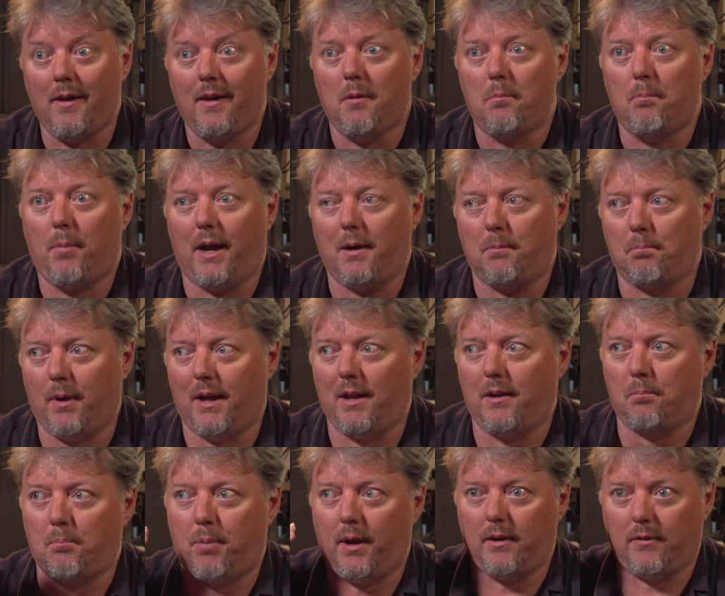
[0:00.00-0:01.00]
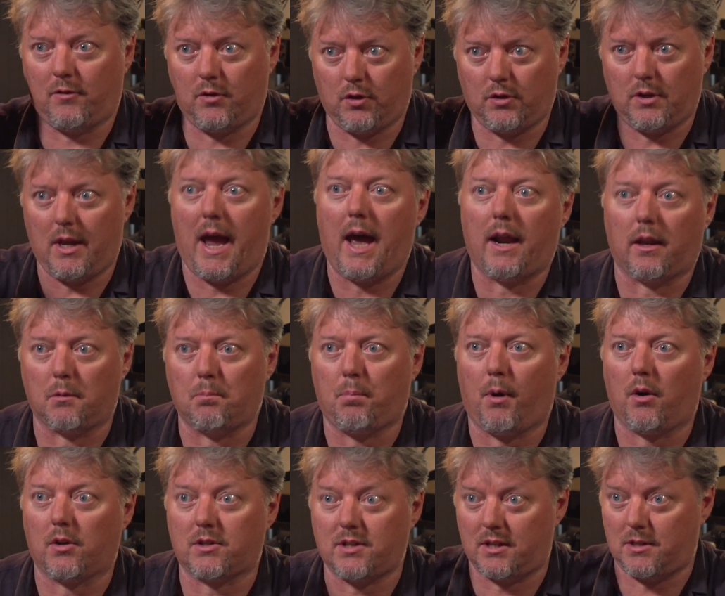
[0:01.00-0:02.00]
But out of the
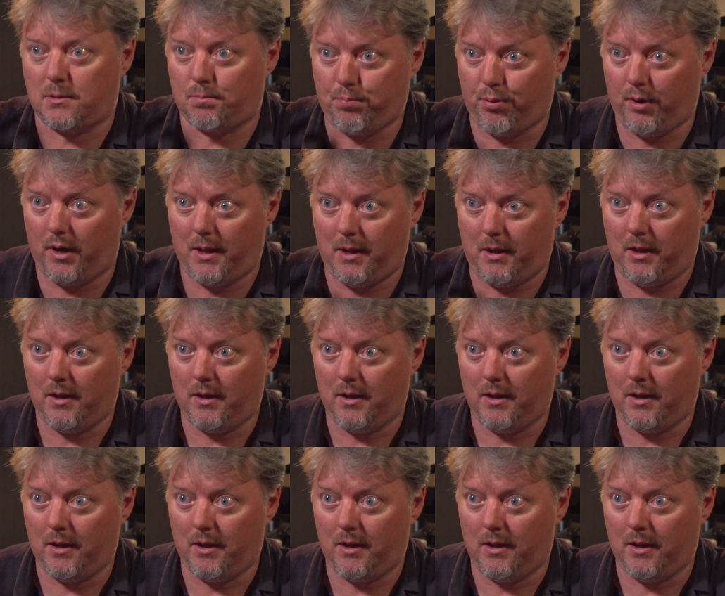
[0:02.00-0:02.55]
box, it's pretty.